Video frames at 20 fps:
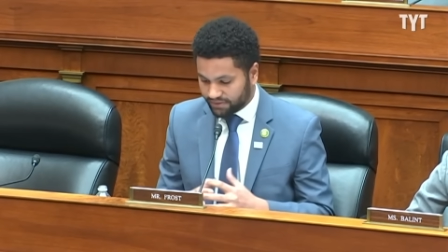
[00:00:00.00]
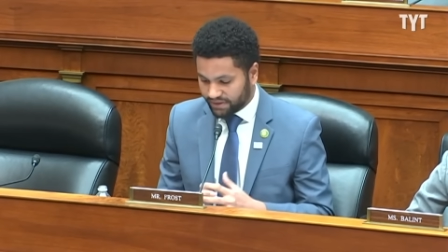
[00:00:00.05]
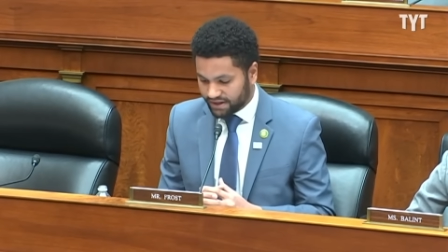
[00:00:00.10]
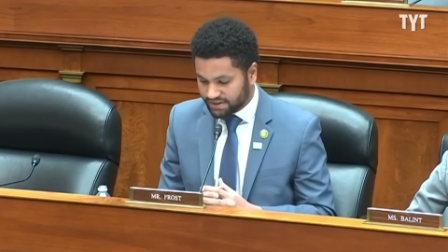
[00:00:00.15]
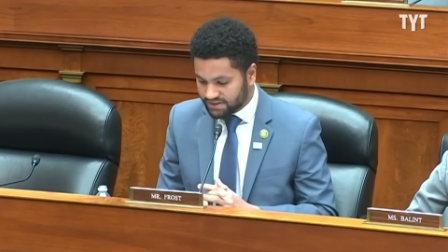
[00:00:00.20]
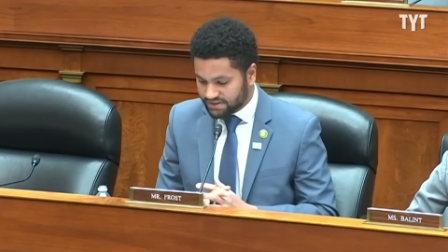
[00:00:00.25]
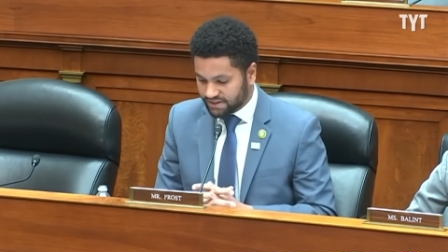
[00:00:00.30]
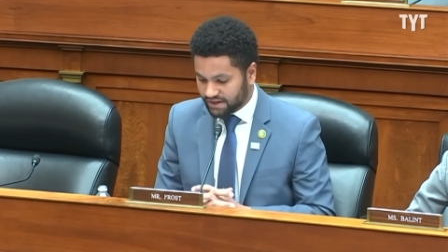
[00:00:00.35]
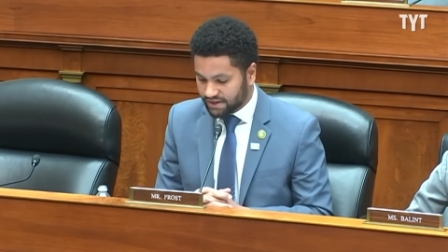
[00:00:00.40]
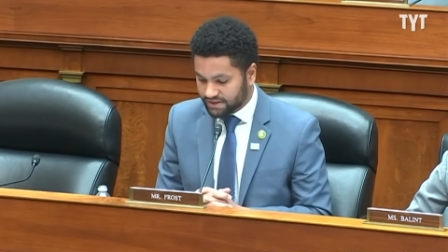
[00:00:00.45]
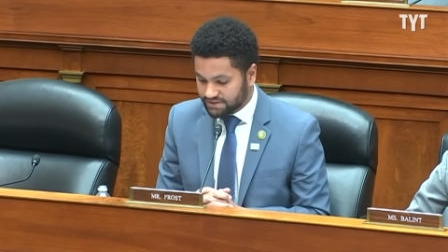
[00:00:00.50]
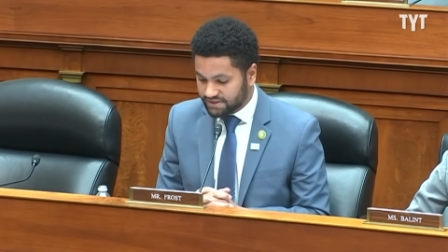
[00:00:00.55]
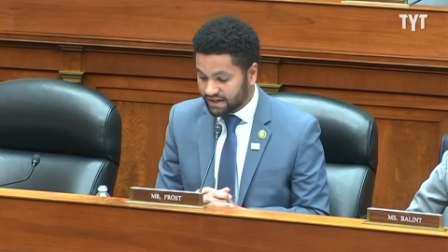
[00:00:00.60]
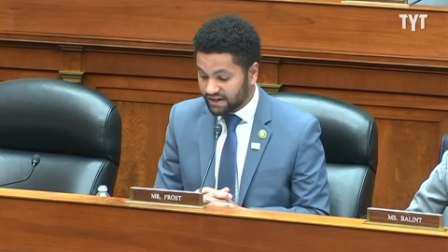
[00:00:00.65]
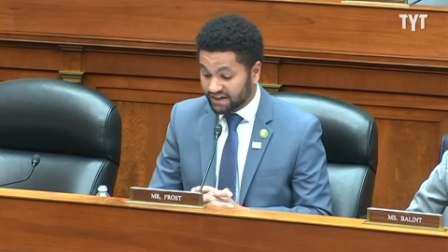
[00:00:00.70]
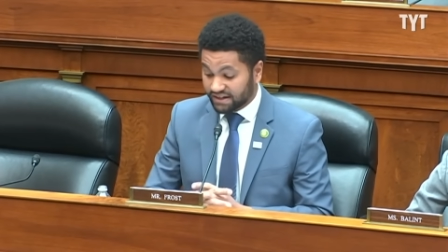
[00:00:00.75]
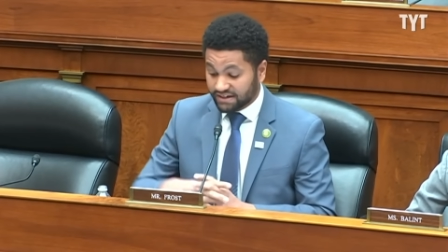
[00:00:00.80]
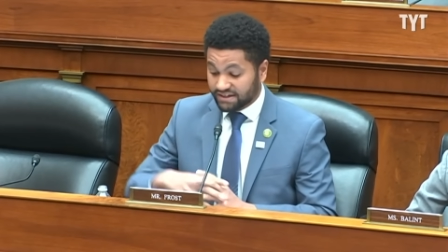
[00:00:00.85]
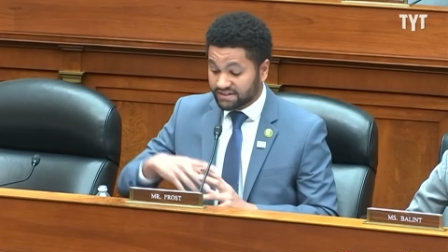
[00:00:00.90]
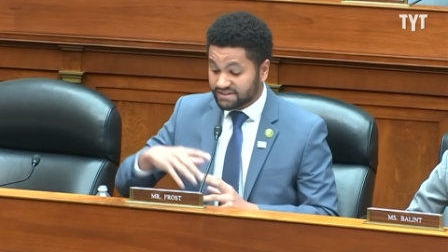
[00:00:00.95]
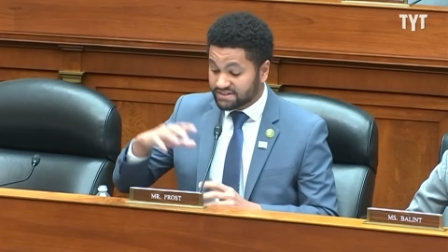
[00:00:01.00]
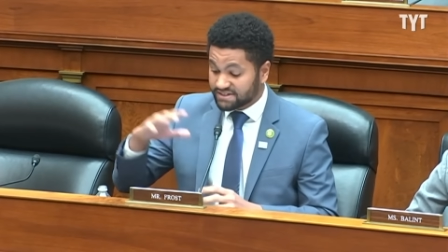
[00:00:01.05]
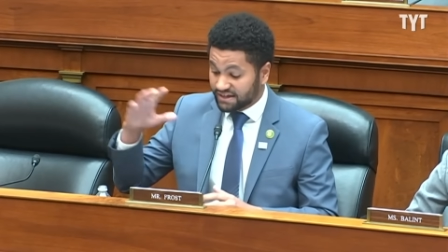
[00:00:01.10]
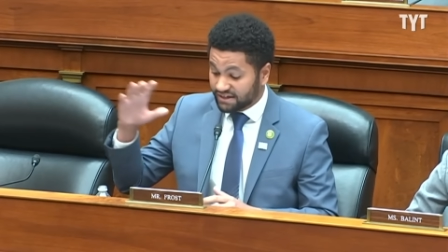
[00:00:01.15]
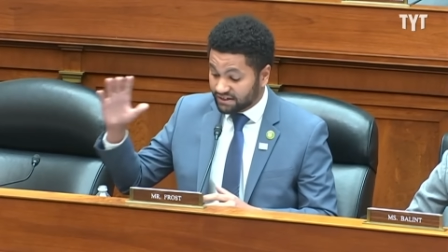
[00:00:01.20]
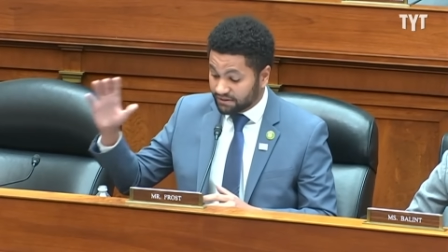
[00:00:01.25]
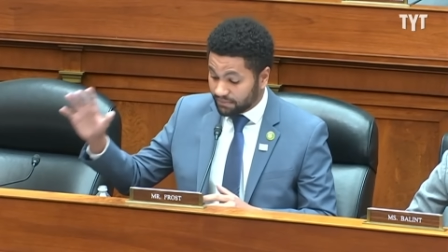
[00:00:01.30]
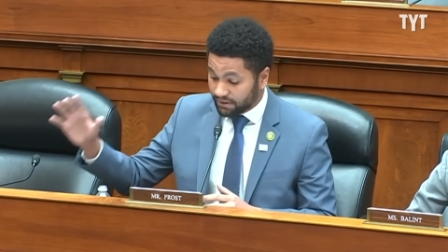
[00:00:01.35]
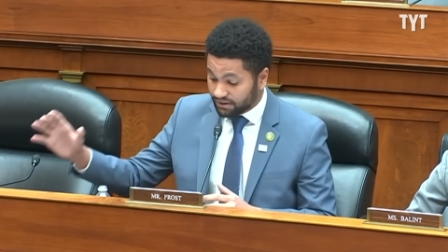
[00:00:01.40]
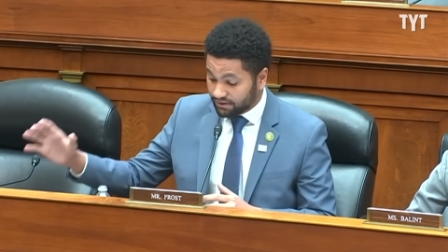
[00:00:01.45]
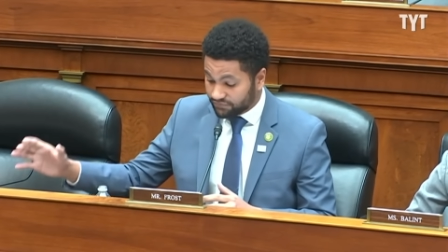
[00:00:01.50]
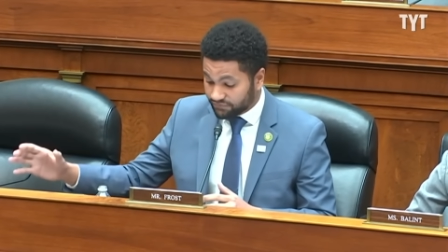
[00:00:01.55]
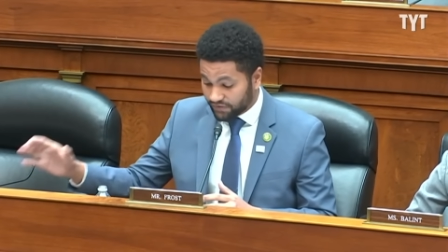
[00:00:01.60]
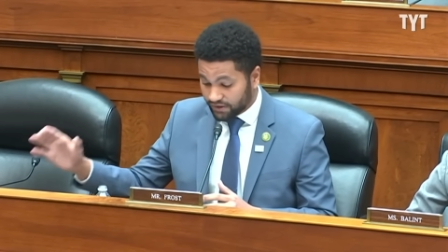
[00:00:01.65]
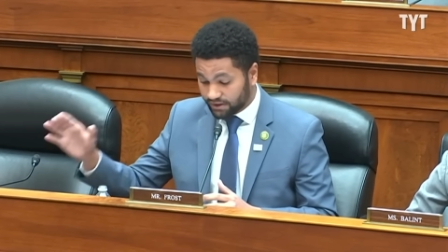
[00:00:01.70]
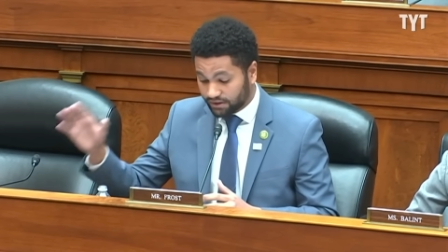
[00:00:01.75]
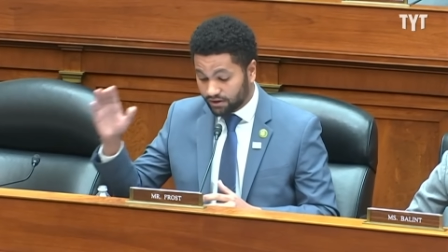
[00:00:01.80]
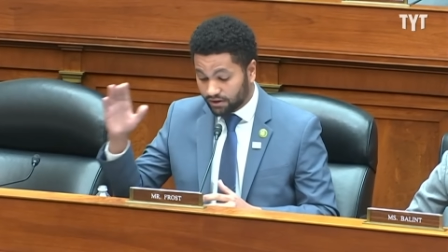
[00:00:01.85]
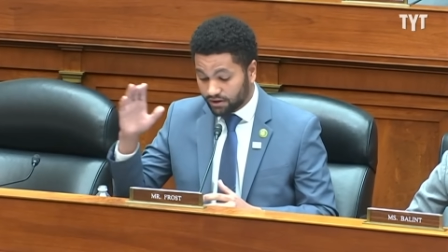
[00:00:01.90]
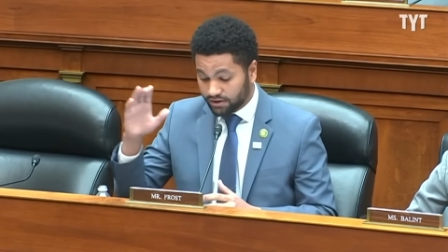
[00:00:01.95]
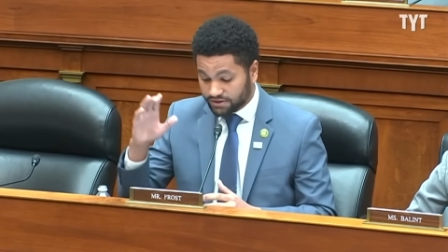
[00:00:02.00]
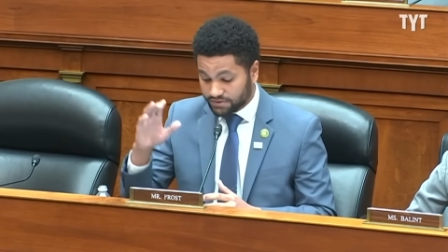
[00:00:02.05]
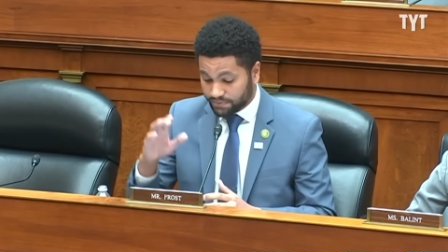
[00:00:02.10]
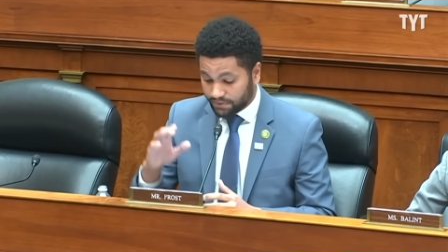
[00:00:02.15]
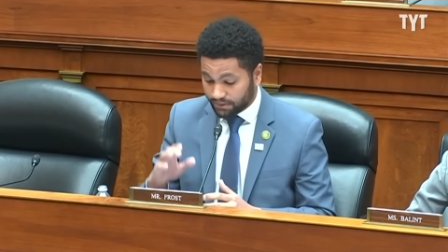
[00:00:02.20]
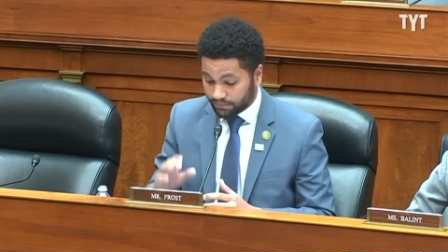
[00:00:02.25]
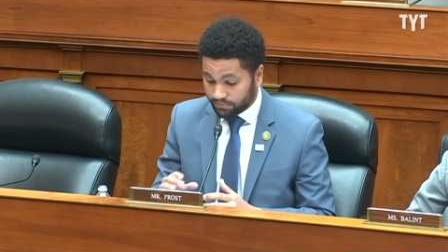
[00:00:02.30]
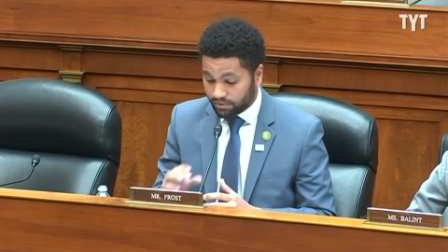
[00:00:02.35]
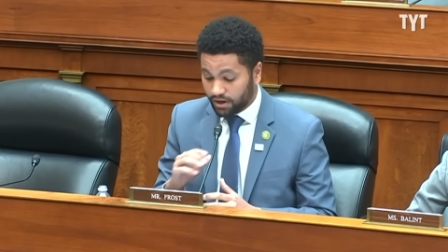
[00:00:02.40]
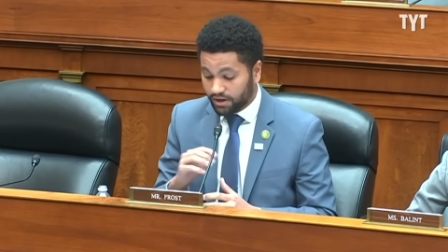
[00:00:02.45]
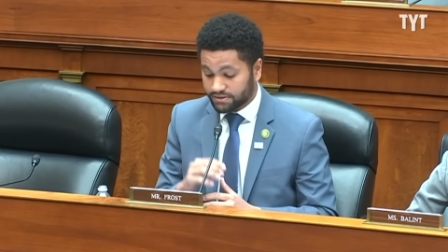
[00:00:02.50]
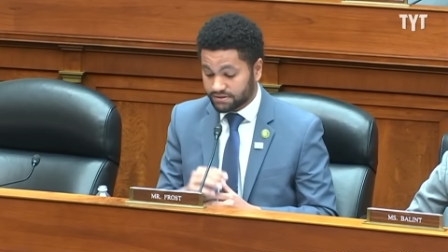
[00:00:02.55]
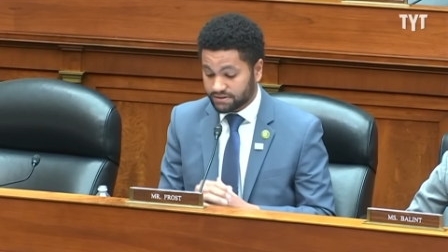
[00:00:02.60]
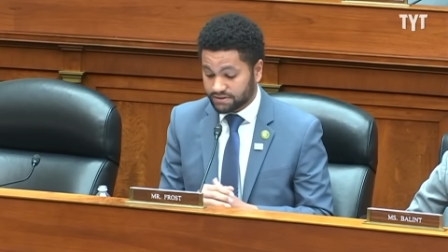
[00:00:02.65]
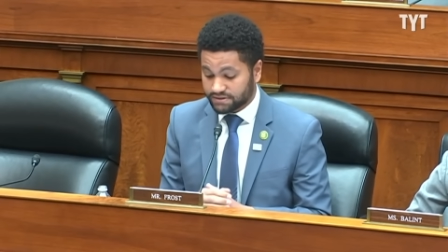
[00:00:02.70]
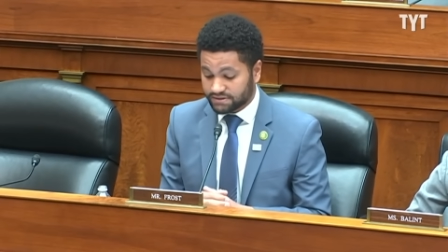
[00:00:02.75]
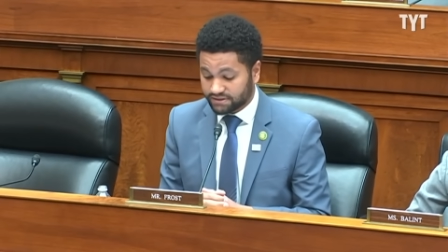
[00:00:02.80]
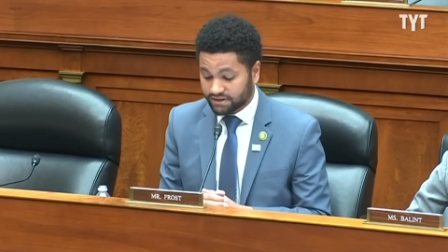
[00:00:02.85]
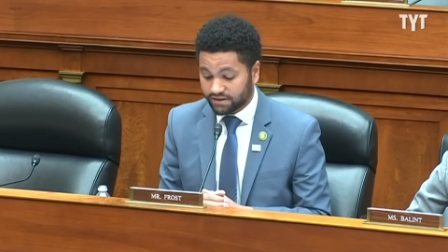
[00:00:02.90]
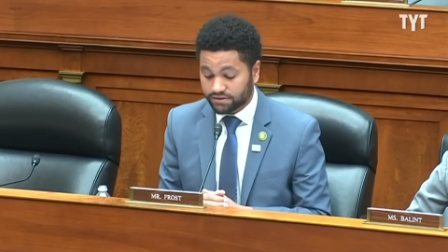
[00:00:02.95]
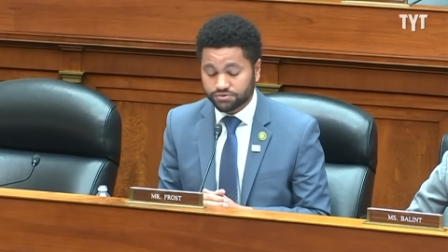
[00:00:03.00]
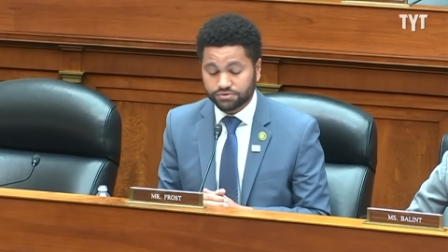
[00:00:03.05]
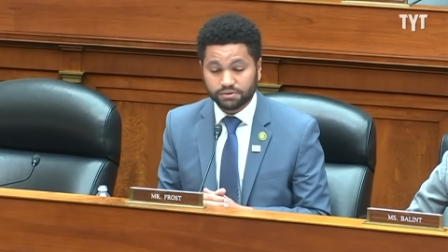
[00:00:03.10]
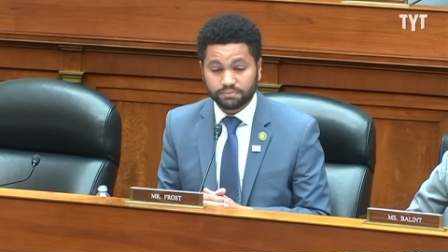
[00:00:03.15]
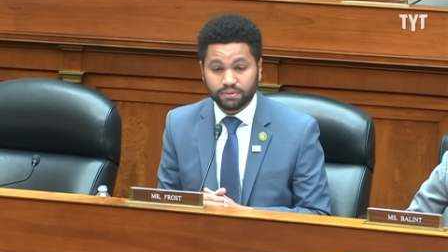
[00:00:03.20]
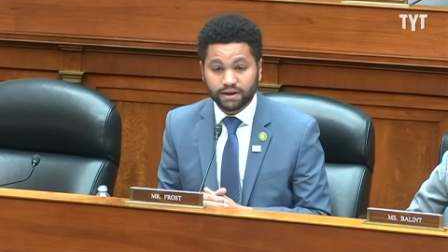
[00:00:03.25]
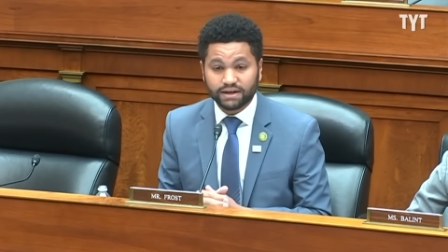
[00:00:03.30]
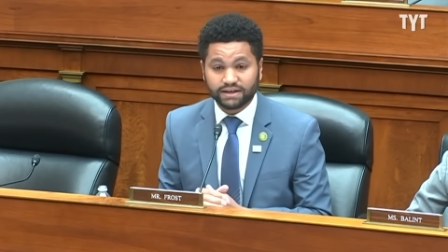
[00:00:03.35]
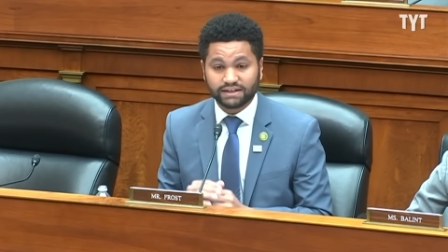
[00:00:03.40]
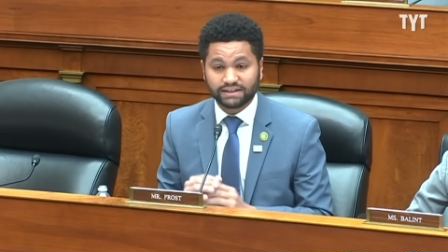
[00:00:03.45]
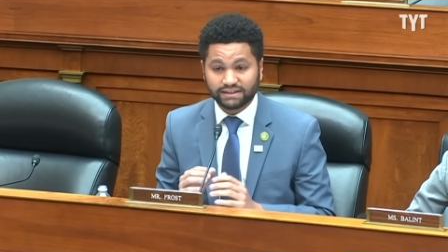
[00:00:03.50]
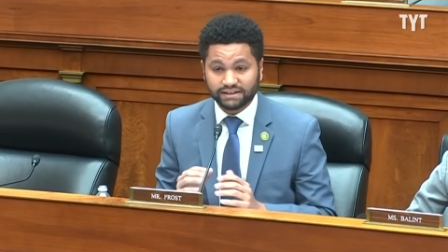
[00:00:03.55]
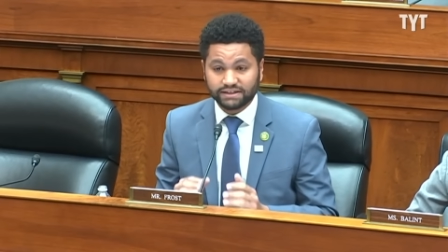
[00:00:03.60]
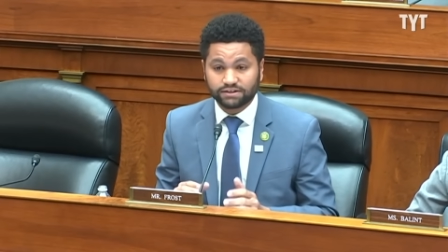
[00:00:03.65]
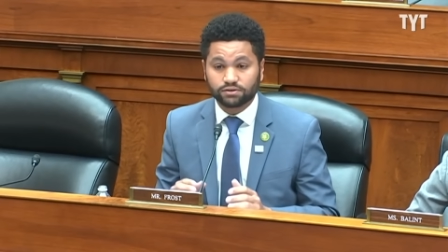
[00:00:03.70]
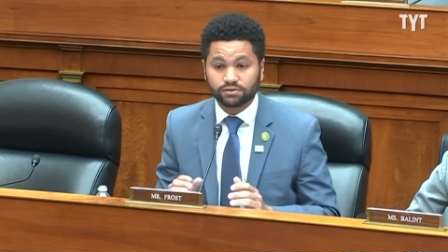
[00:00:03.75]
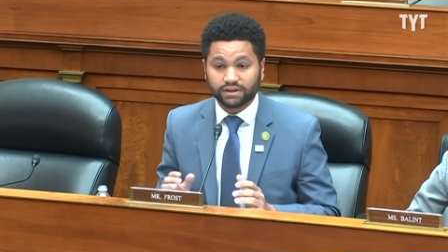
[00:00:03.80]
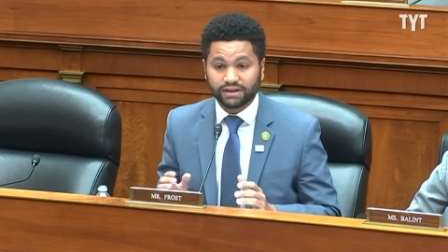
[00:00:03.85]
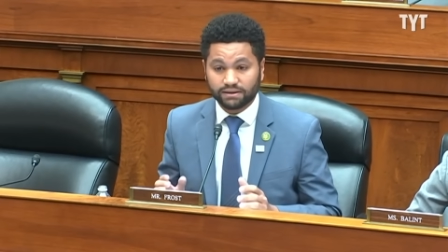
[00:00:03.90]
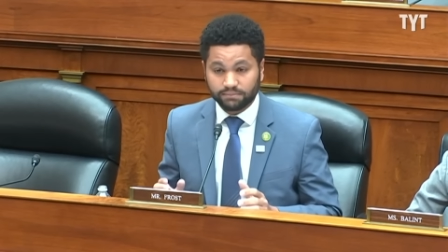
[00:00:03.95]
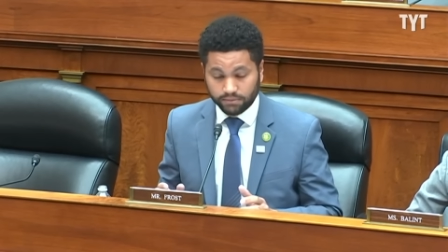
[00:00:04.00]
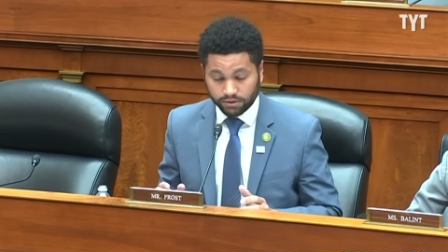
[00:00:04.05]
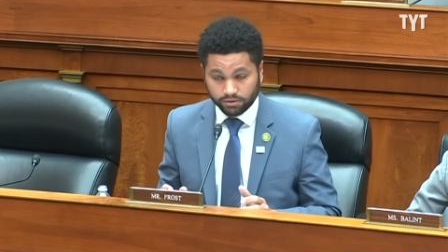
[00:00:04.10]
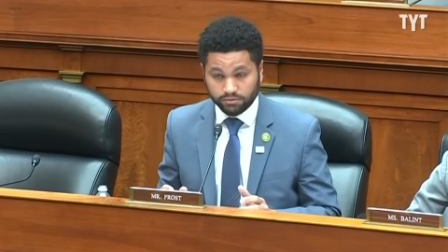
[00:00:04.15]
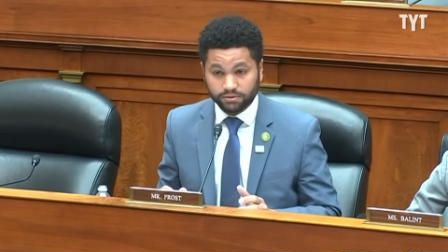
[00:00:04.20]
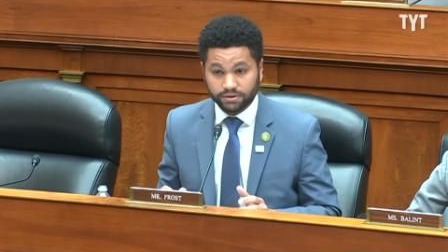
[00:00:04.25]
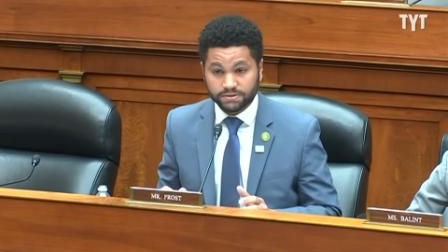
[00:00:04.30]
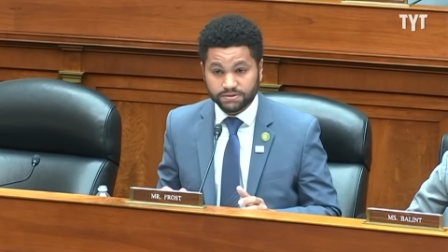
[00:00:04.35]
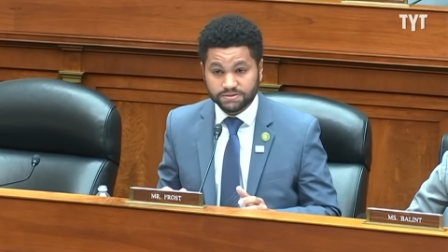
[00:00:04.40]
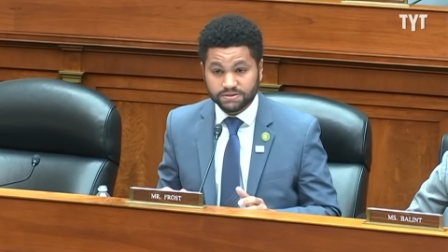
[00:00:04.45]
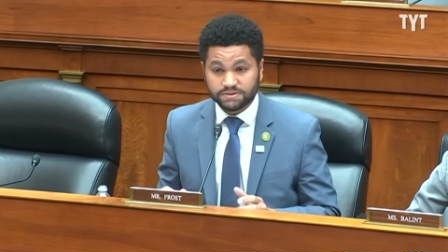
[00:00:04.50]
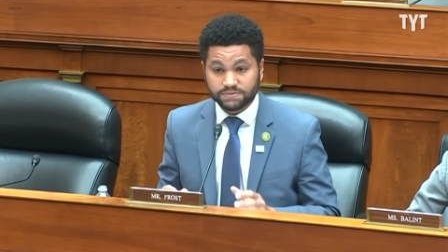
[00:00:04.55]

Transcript: that says that an insane amount of fentanyl is being brought into this country by illegal immigrants,